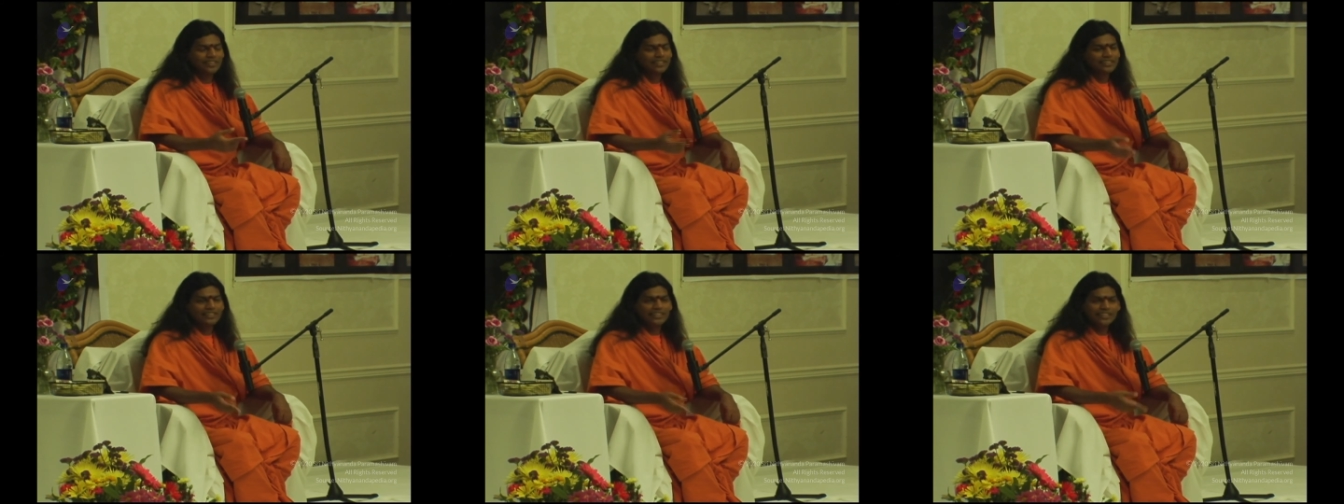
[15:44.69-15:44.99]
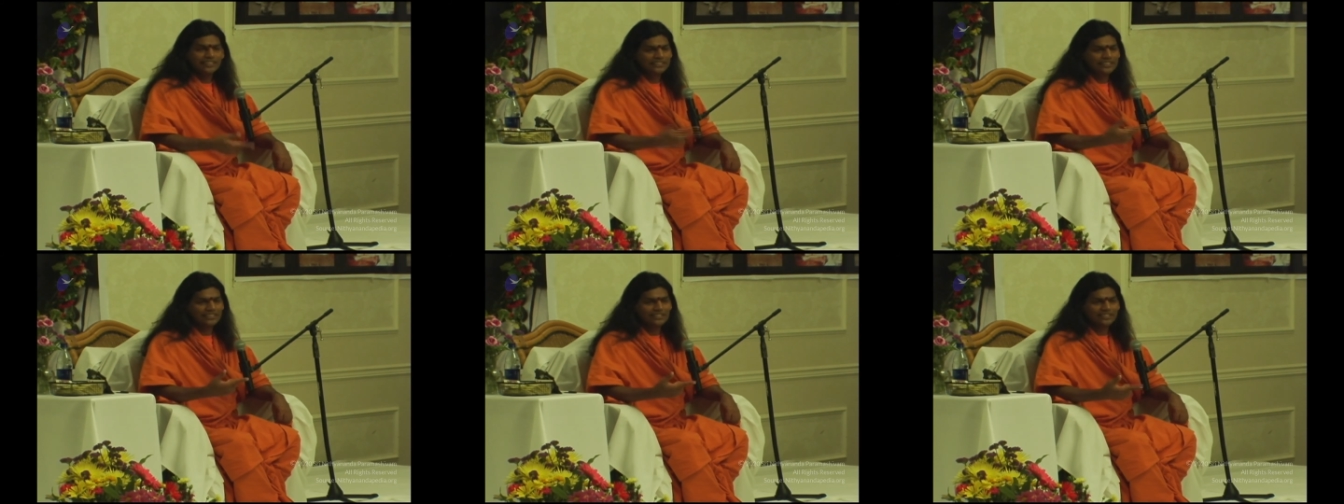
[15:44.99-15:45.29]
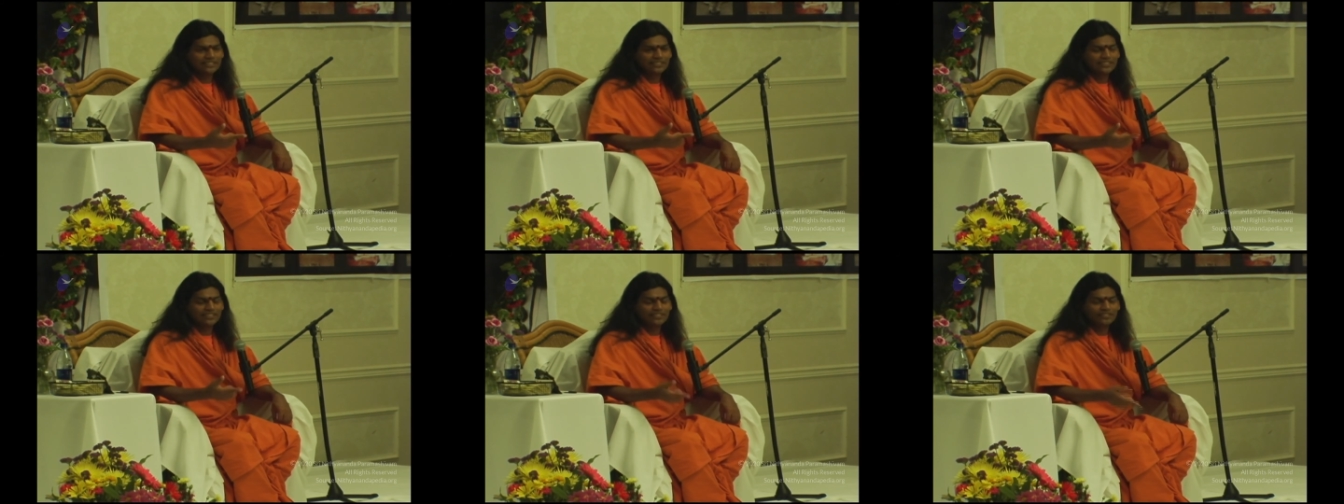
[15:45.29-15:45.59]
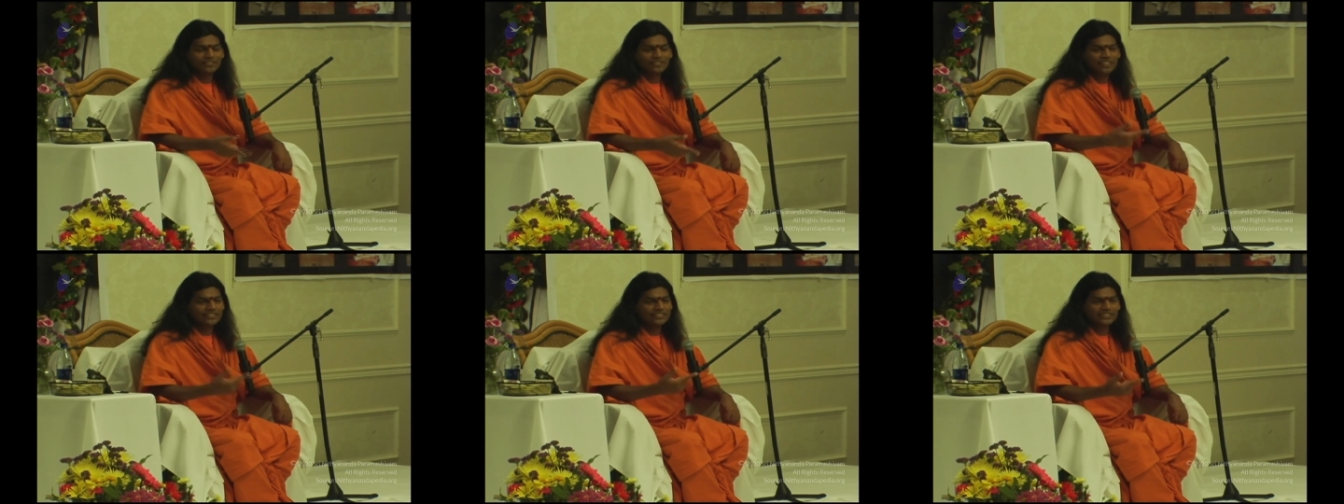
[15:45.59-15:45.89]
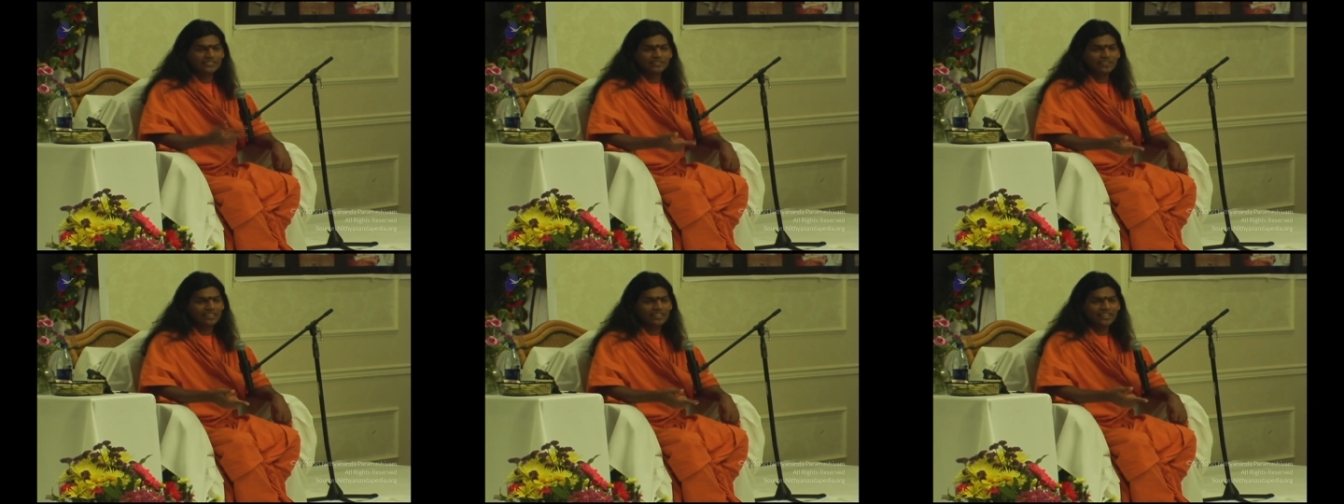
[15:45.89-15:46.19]
teachers,
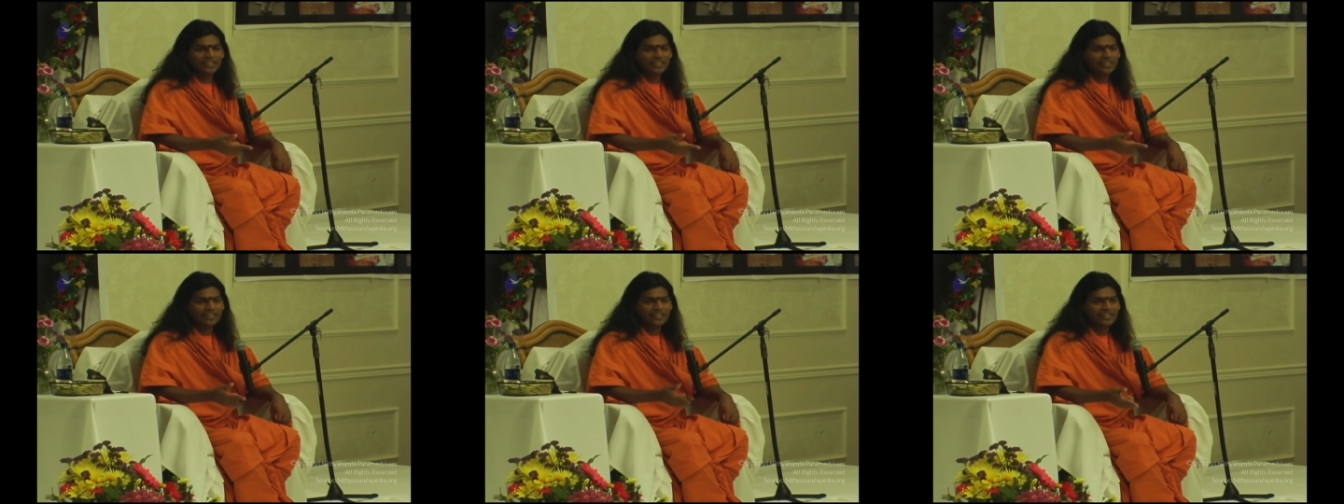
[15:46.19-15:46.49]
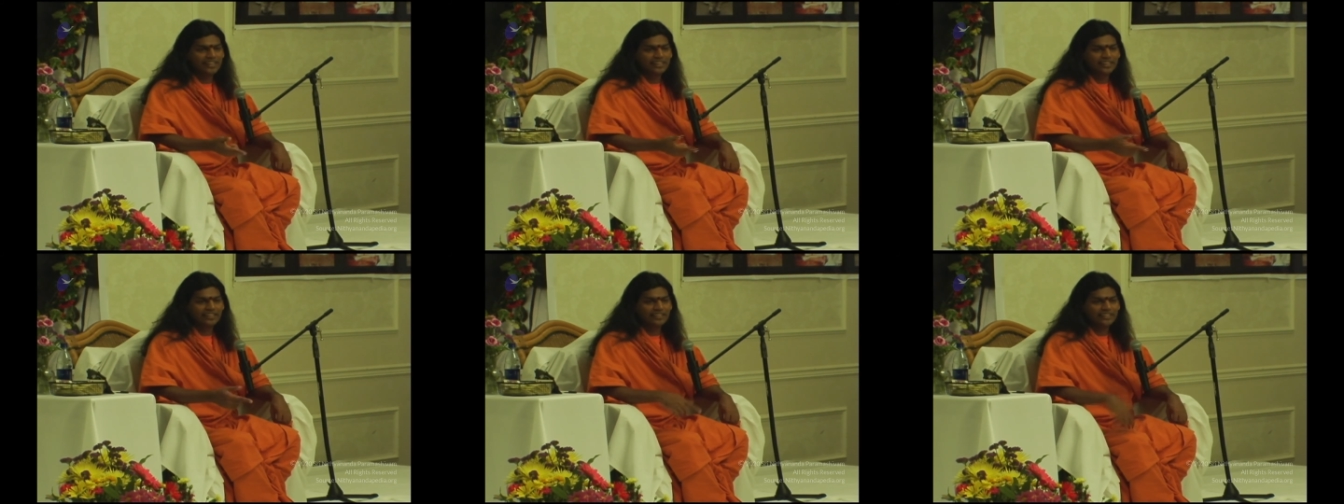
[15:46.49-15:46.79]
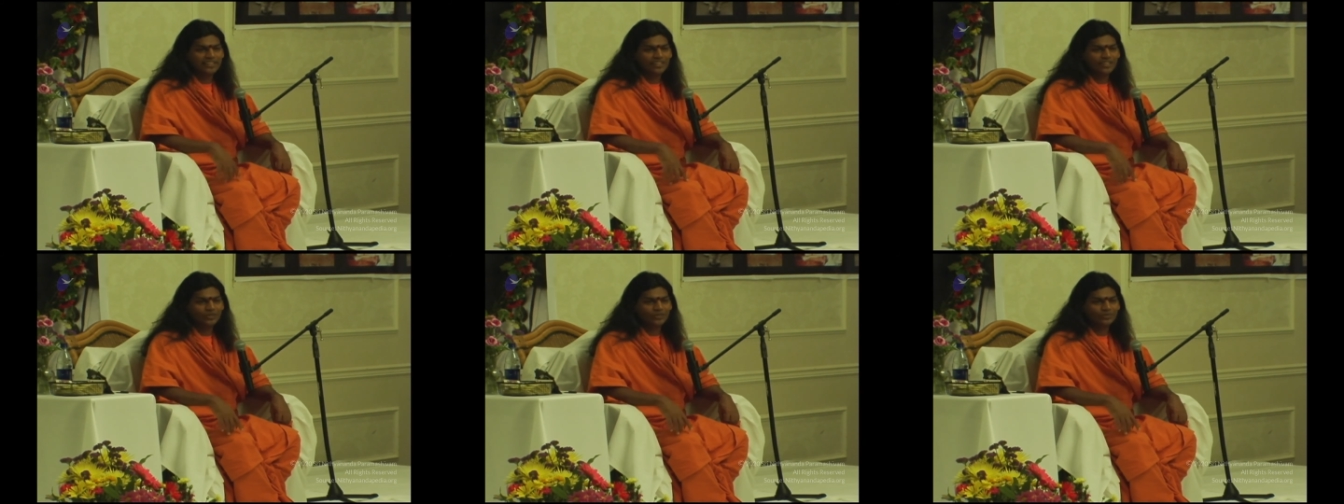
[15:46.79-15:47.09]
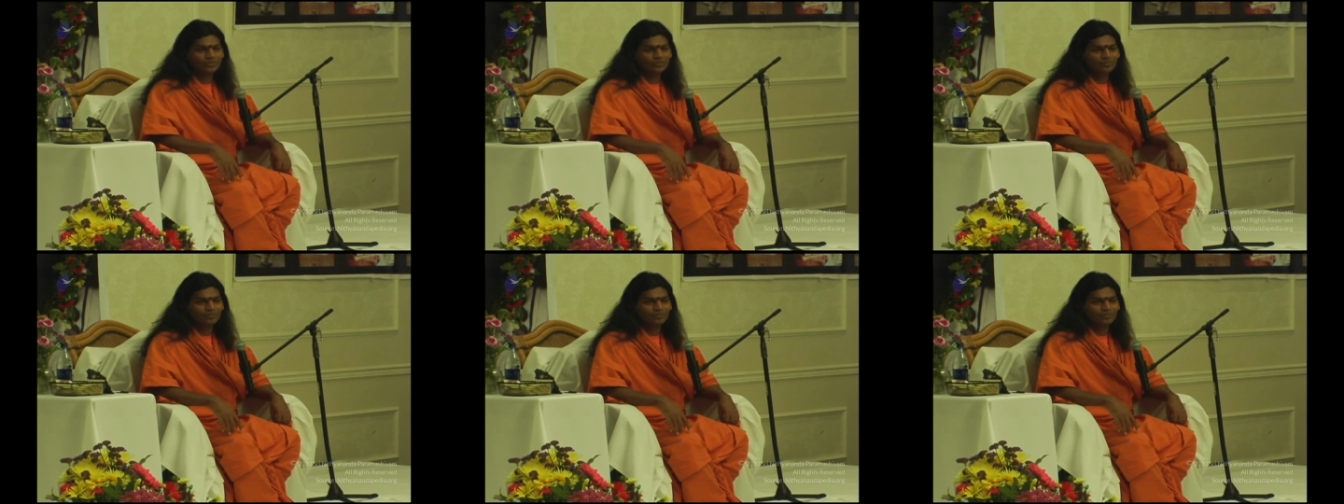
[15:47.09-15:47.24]
friends will create guilt in you.